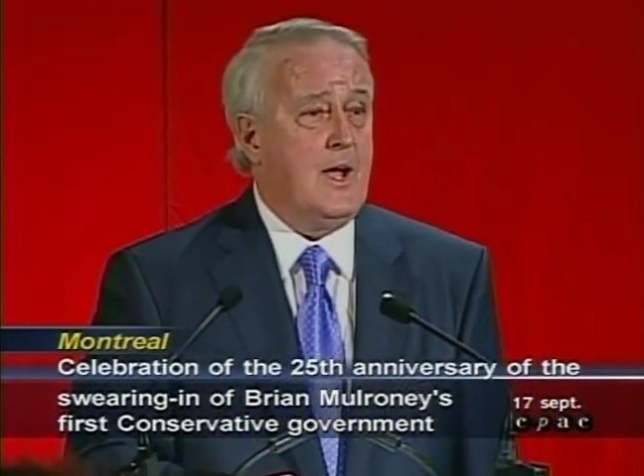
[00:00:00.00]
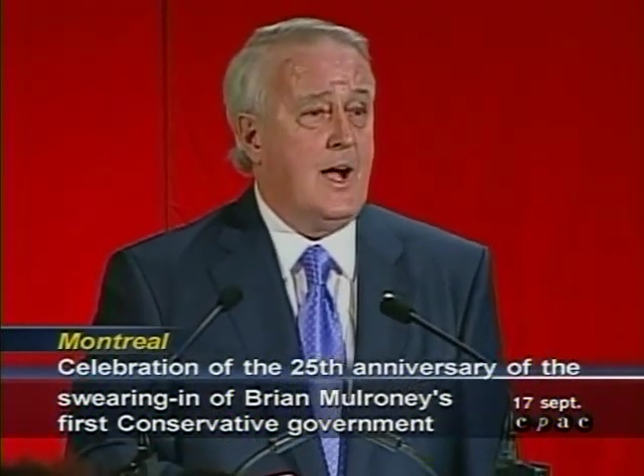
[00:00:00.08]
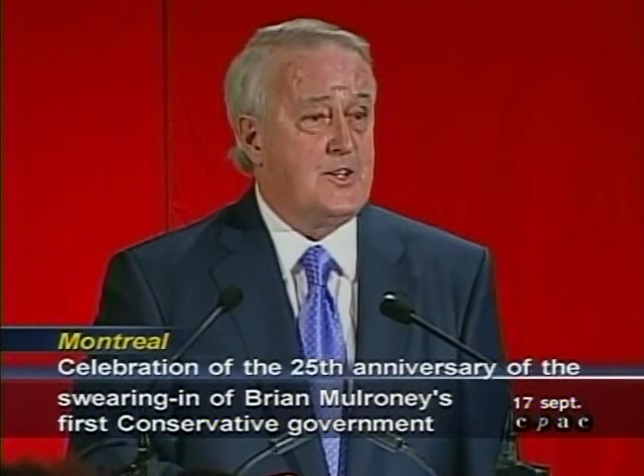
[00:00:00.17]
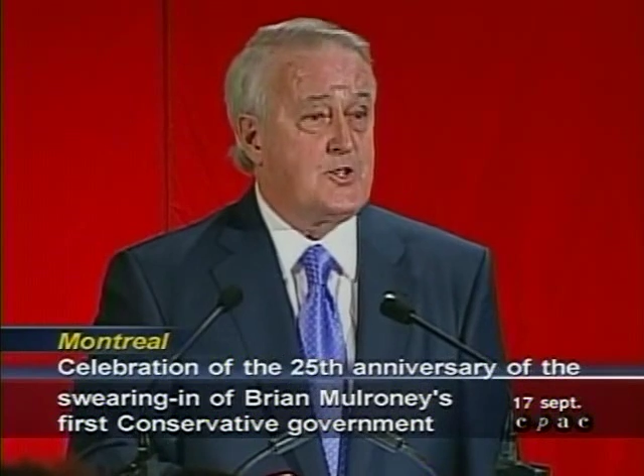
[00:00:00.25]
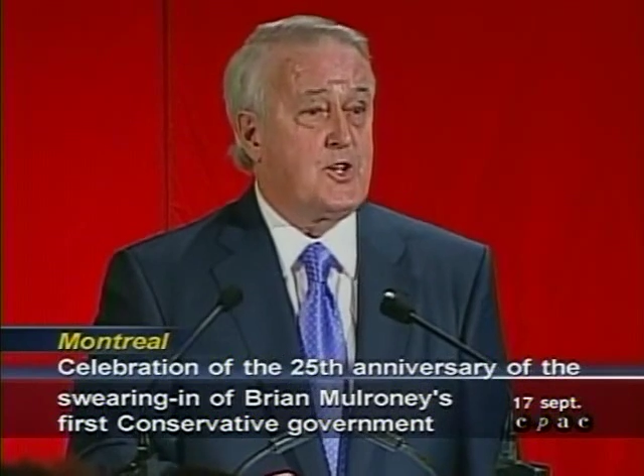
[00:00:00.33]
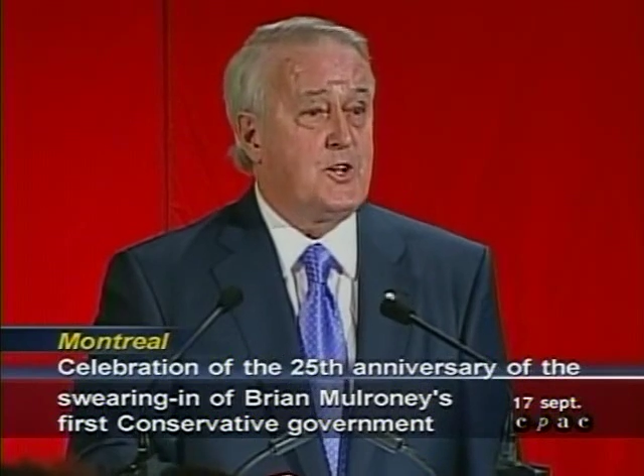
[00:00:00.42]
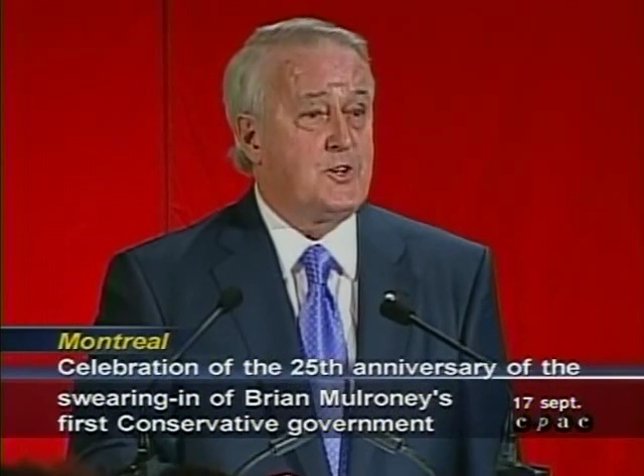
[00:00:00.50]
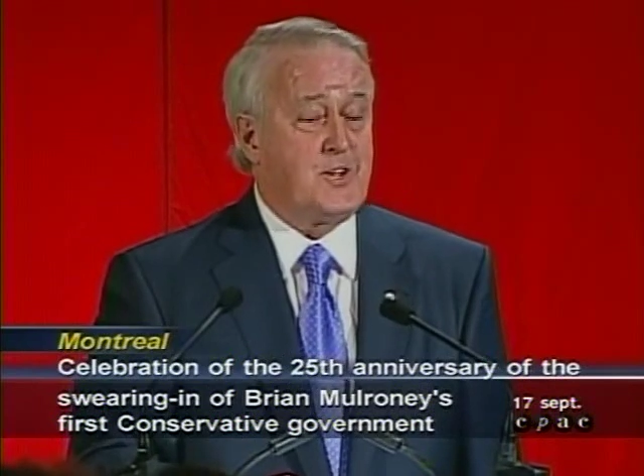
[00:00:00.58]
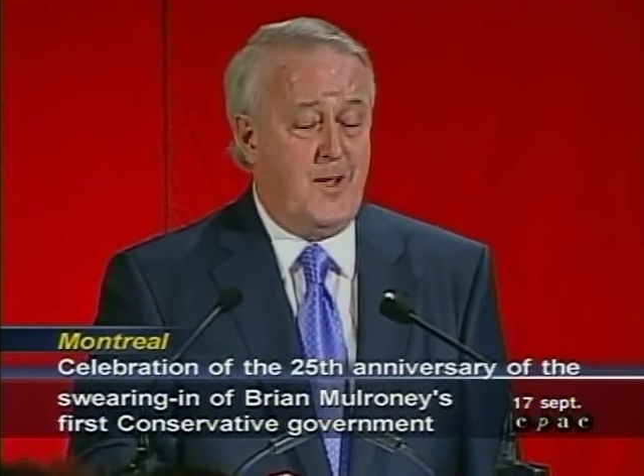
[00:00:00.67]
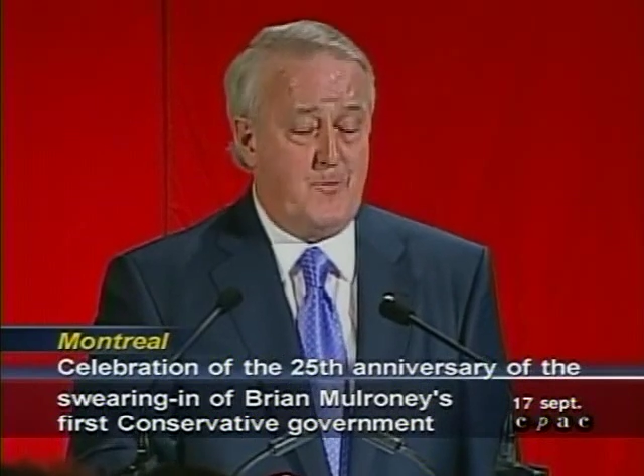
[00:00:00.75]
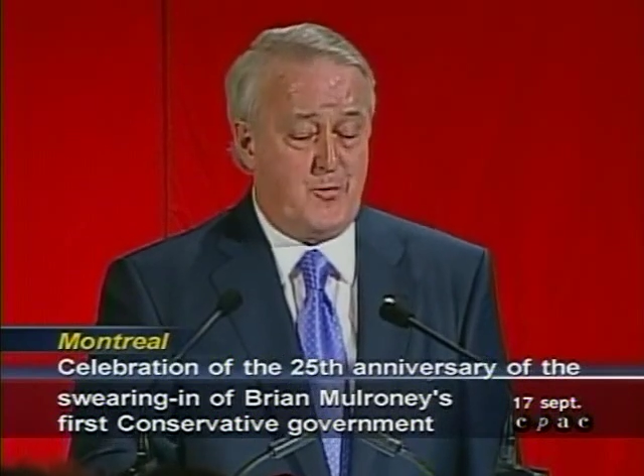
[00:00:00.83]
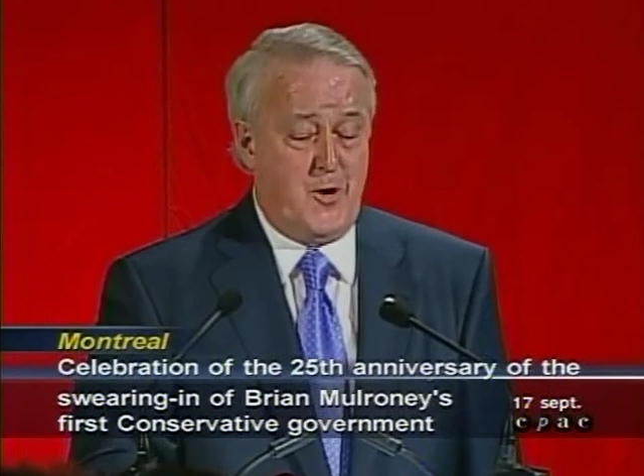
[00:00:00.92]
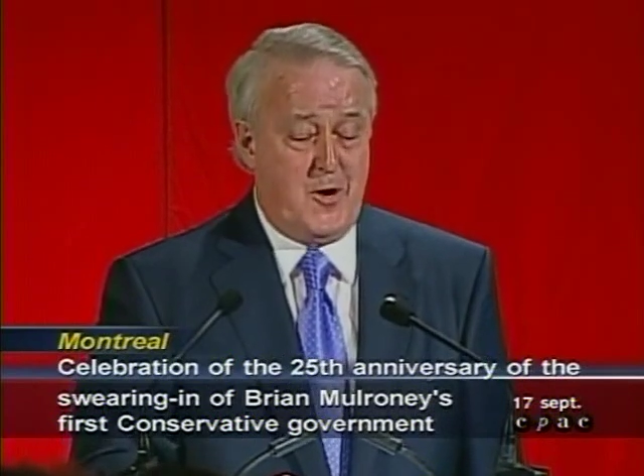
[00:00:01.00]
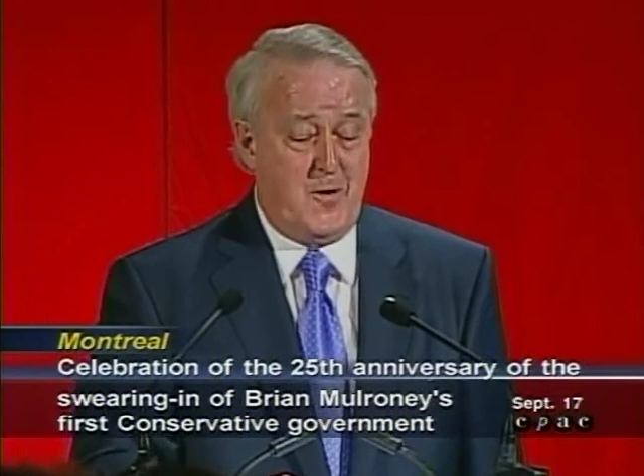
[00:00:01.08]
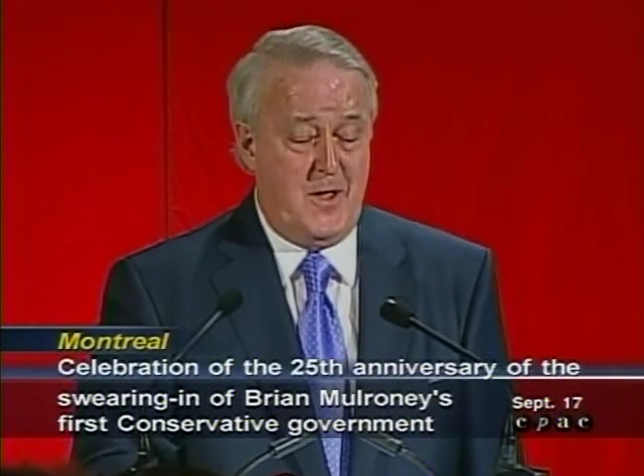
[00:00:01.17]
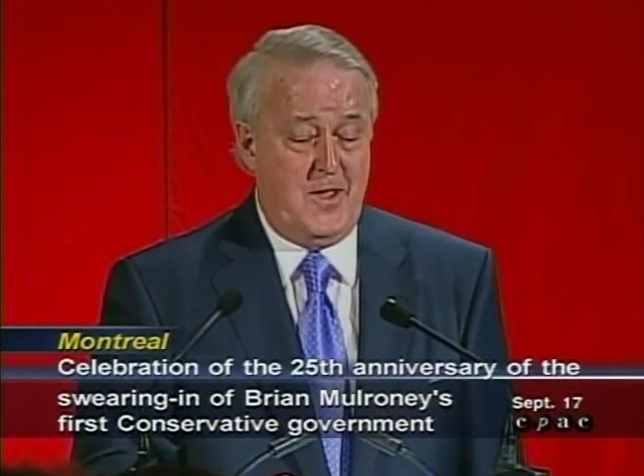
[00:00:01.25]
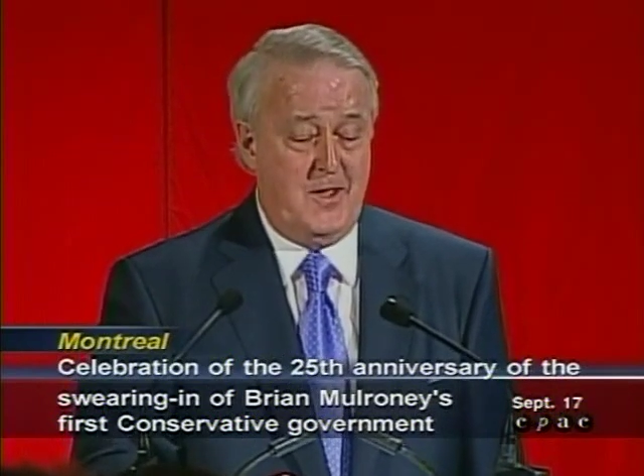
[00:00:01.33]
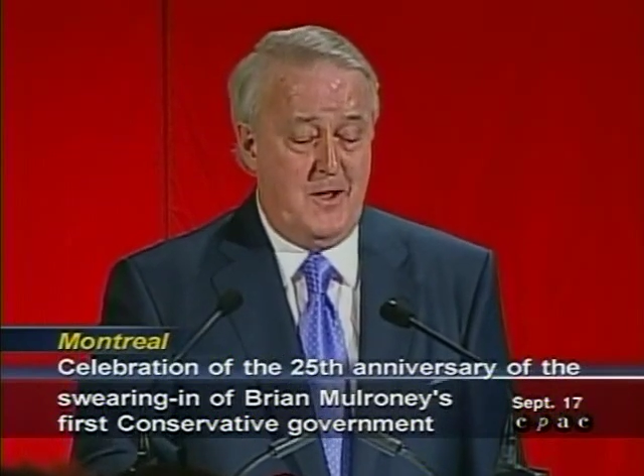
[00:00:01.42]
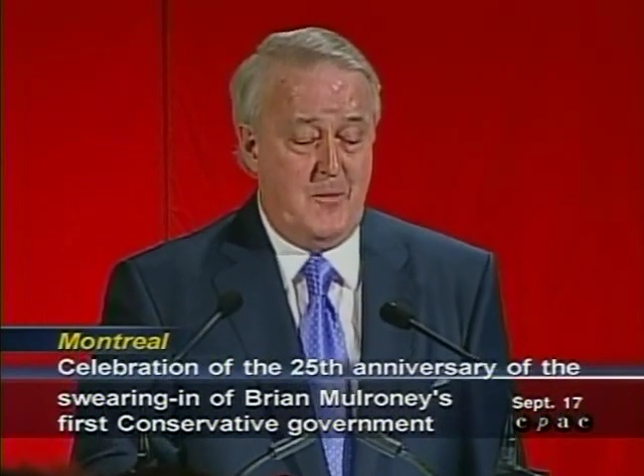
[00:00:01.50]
As a contemporary